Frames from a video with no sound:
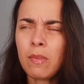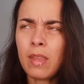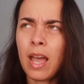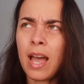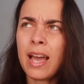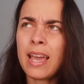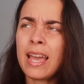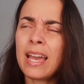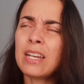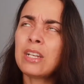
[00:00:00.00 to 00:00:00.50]

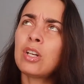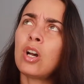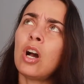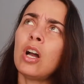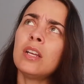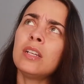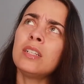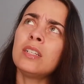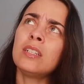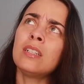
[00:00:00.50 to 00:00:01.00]
I had
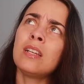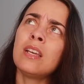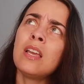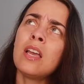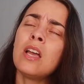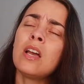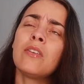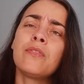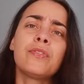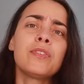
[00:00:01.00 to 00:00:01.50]
gotten
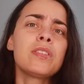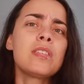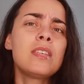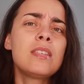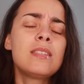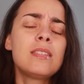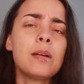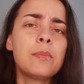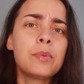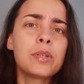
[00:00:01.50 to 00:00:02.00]
for the
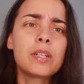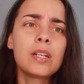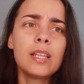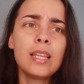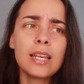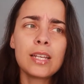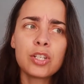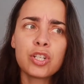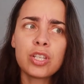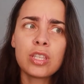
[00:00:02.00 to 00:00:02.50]
summer
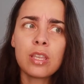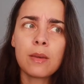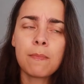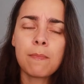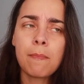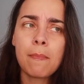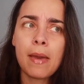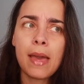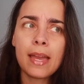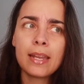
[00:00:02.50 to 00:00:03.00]
collection the
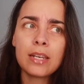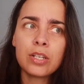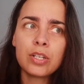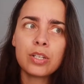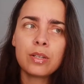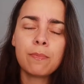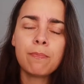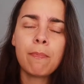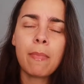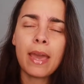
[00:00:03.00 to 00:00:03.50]
man
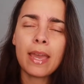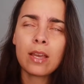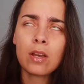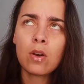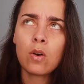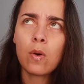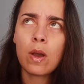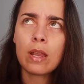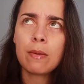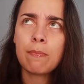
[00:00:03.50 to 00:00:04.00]

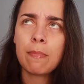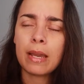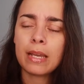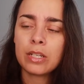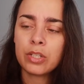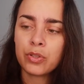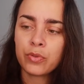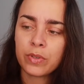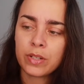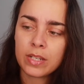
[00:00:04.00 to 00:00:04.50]
mango and
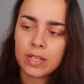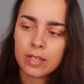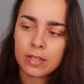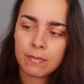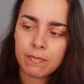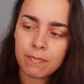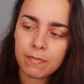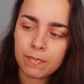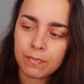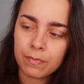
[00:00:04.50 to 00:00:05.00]

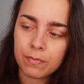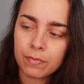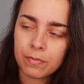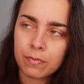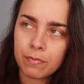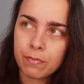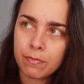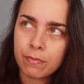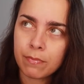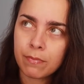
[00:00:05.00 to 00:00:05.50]
mandarin
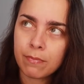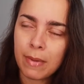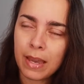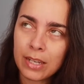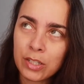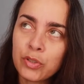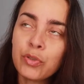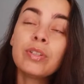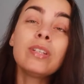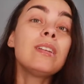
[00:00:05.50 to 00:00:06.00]

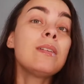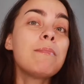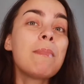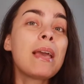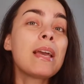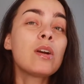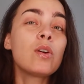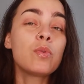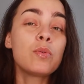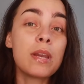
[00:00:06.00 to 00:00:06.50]
mandarin and
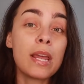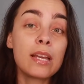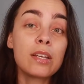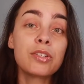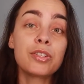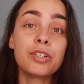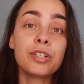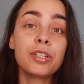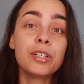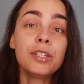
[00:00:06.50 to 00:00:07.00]
mango
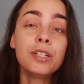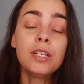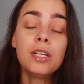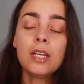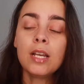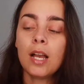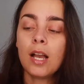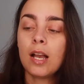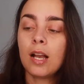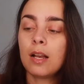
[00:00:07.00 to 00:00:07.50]
nectar
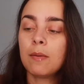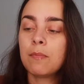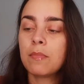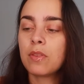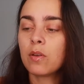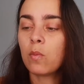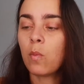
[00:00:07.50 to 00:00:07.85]
um, the